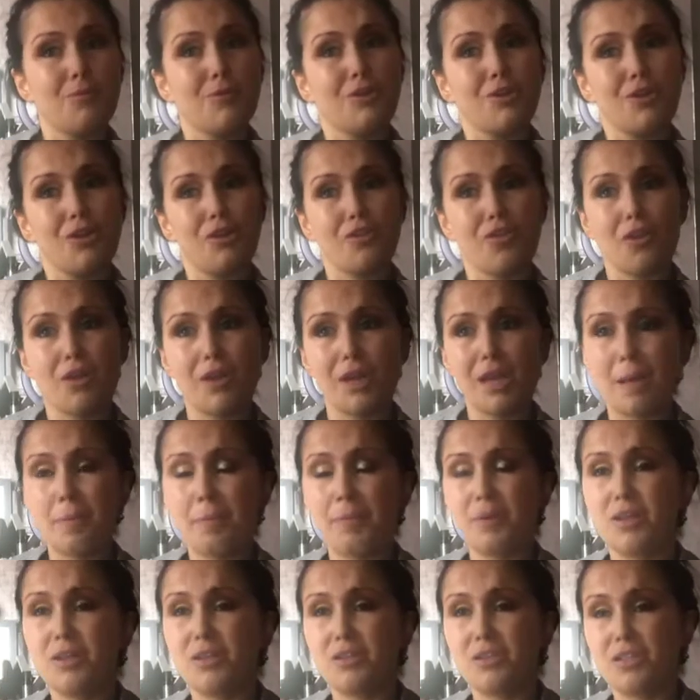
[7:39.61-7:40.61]
I should have done that,
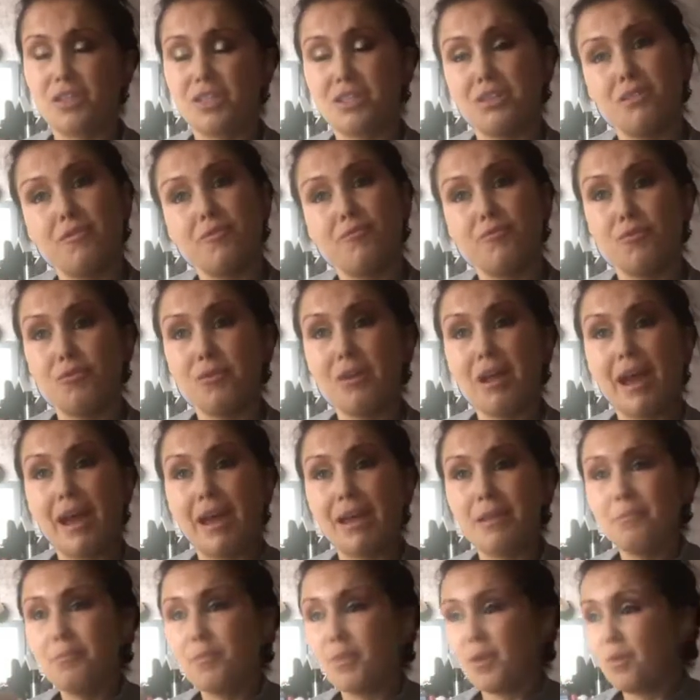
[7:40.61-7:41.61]
but I just have no
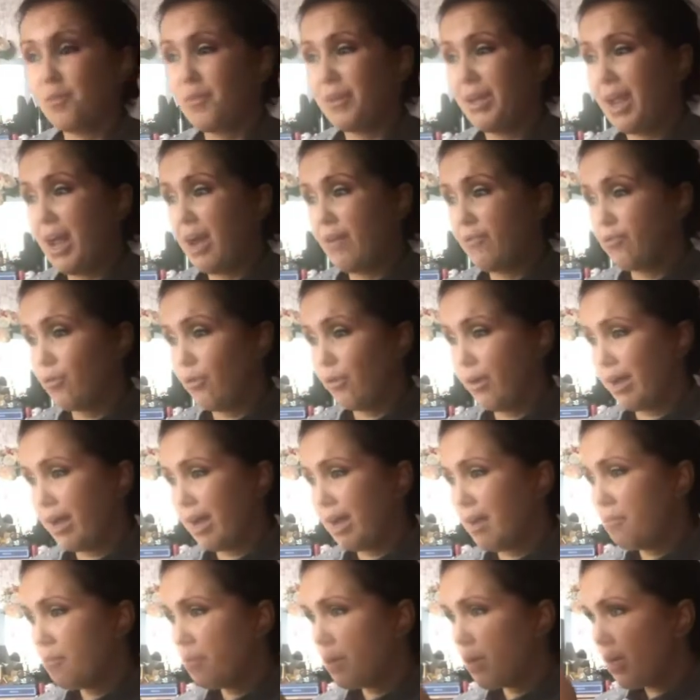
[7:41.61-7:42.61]
time. I really have no
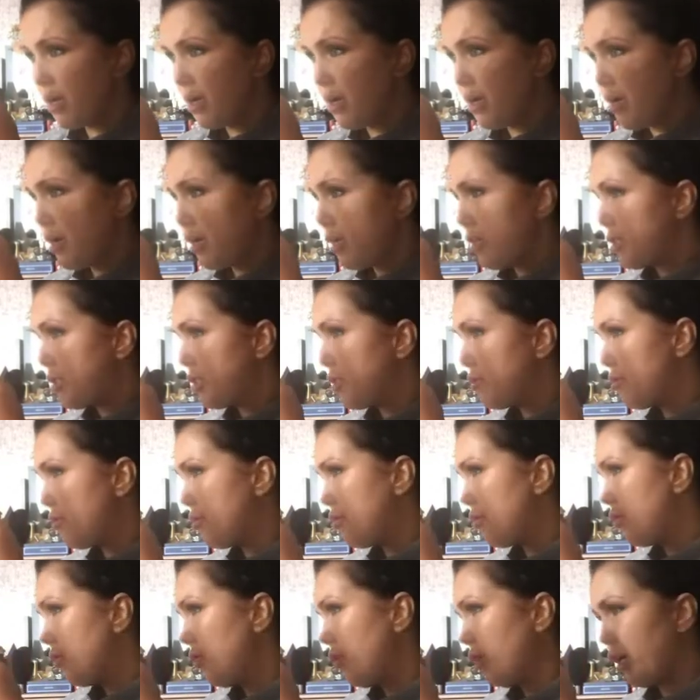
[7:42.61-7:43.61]
time.
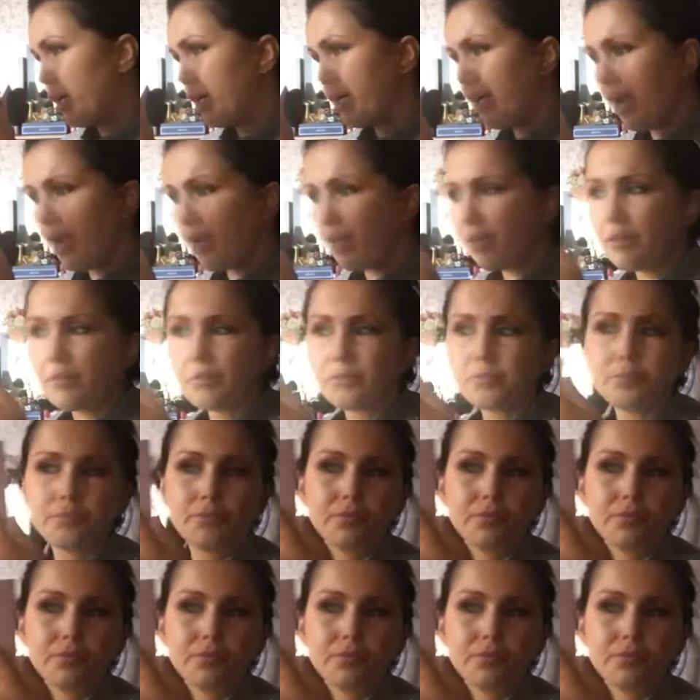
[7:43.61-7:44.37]
So looking at it,